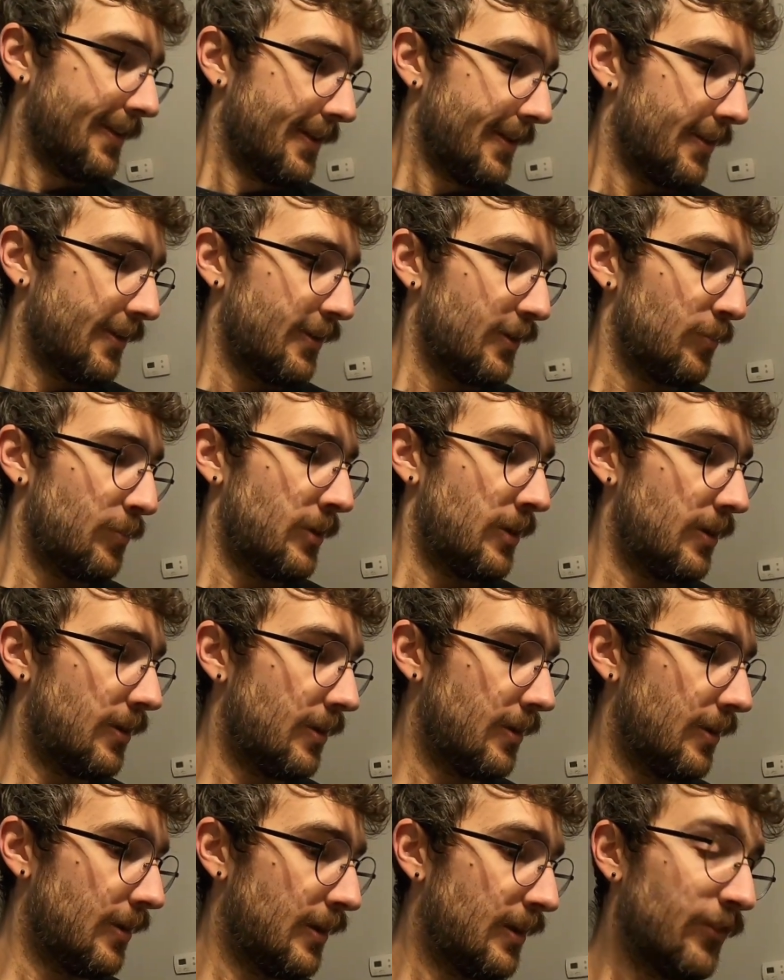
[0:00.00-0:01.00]
And
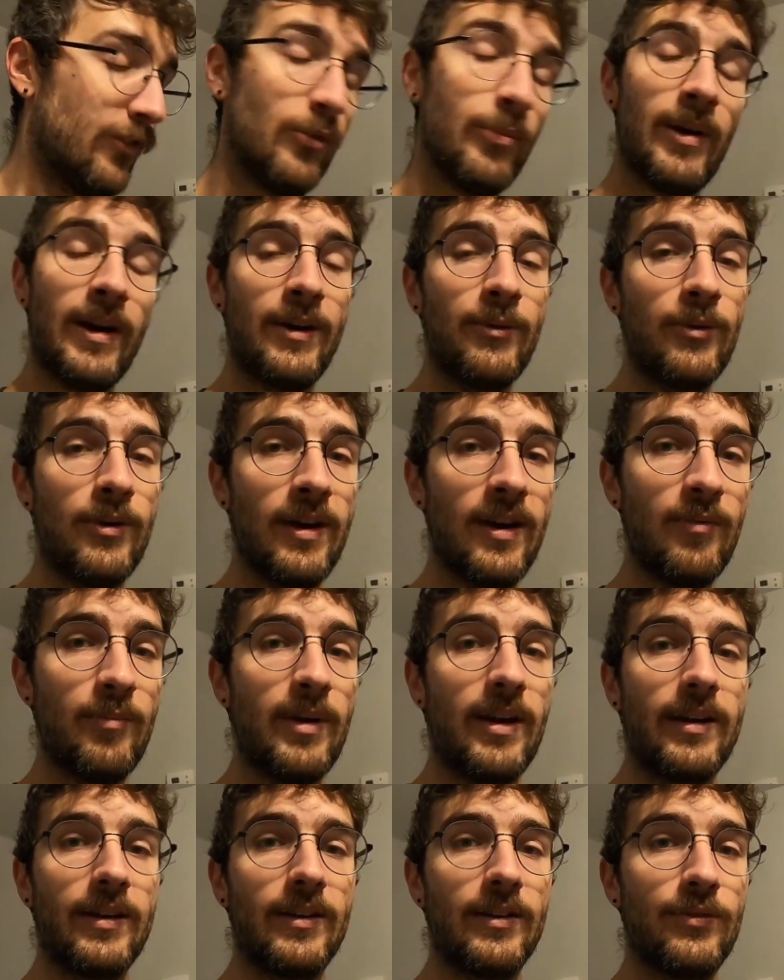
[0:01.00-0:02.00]
everybody will have
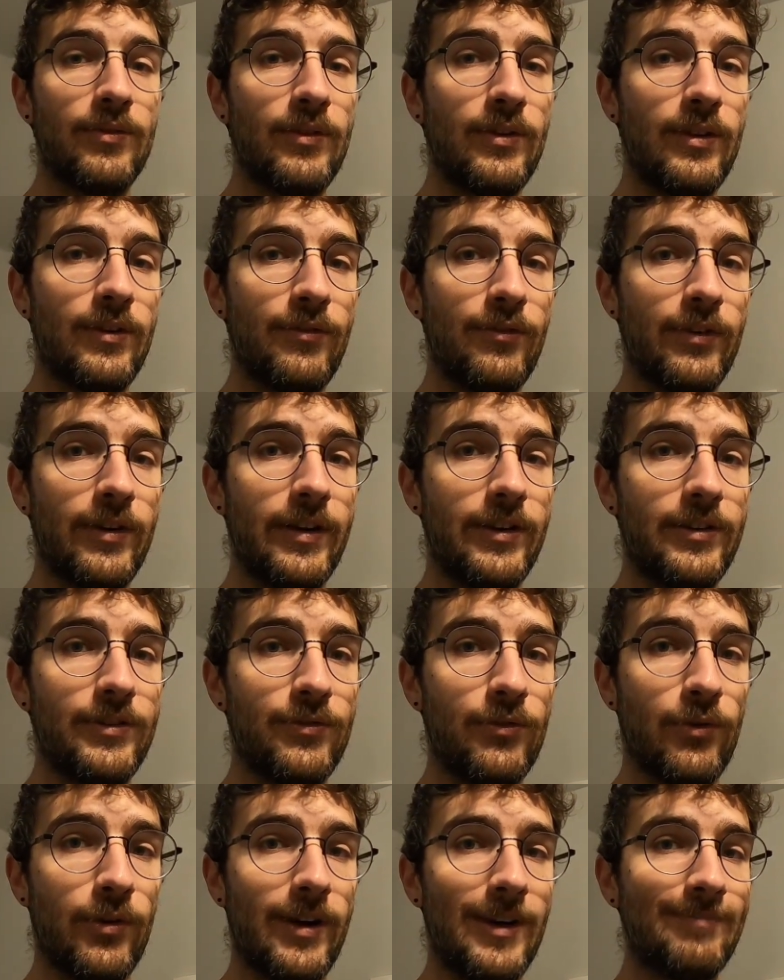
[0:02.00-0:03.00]
magnets for their fridge
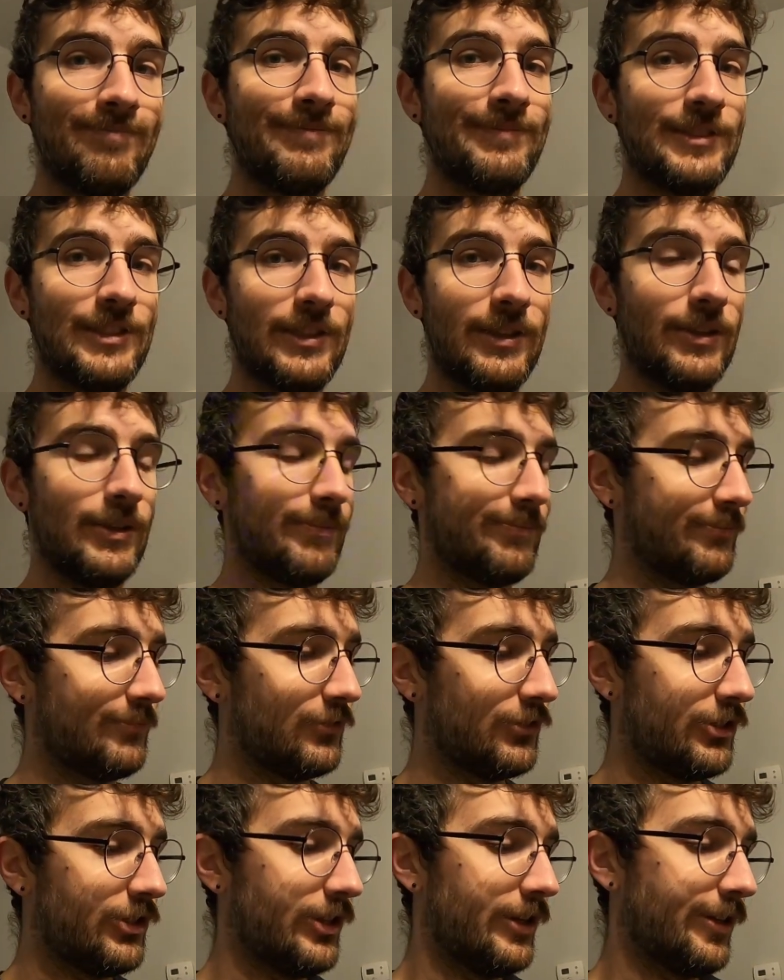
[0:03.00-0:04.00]
for it. So
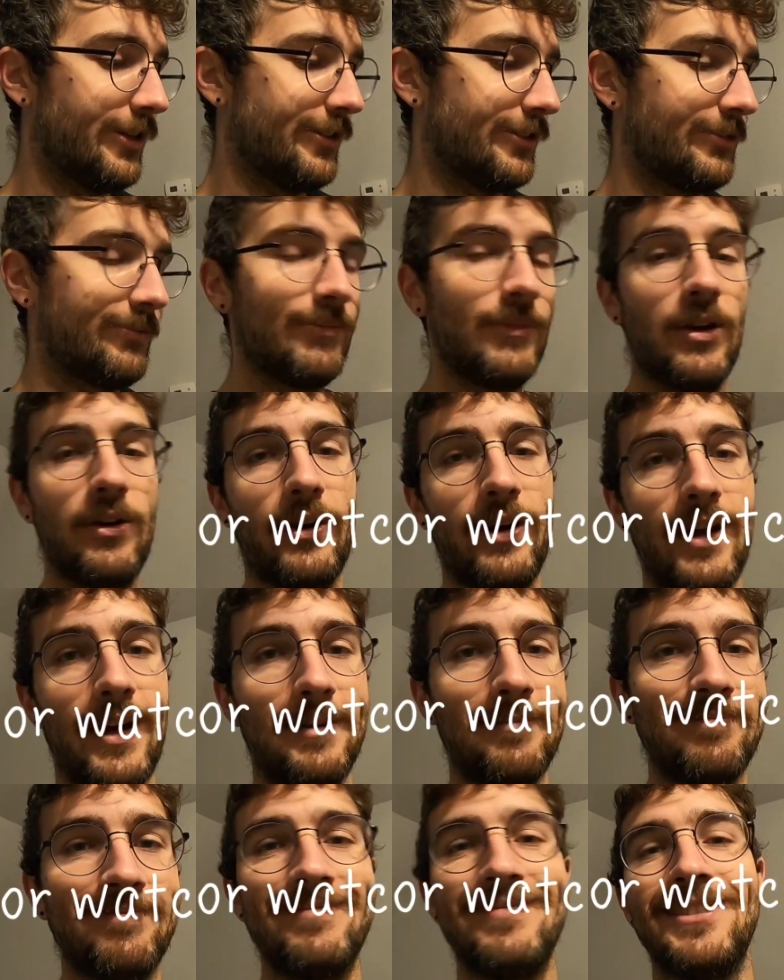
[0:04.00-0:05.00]
cheers. Okay,
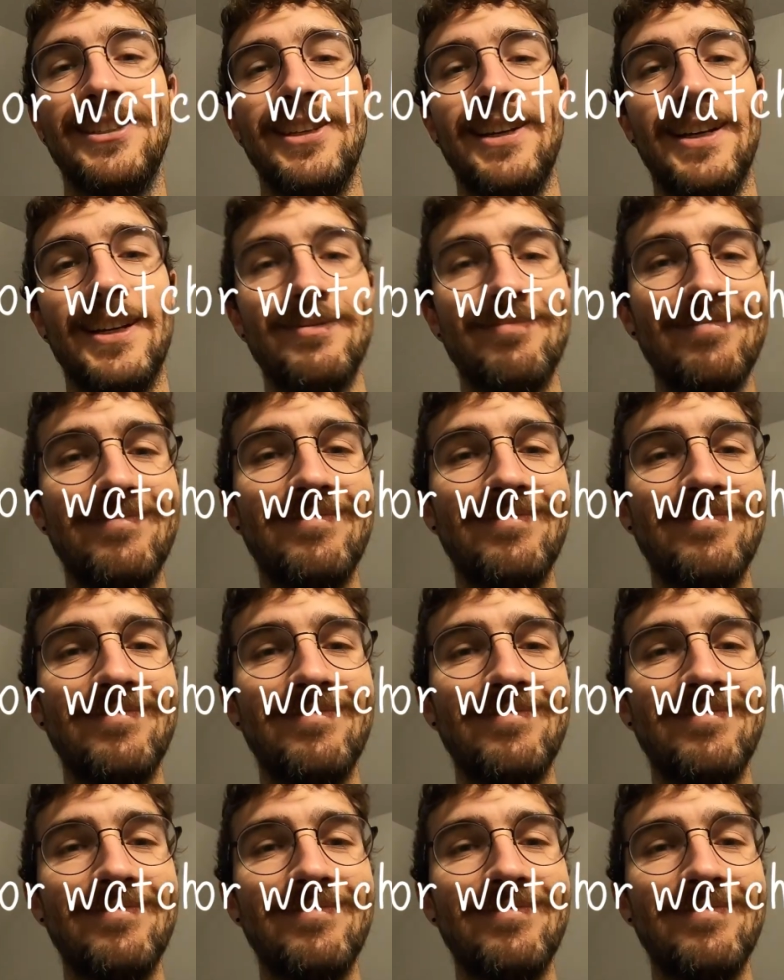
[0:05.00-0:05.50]
see ya.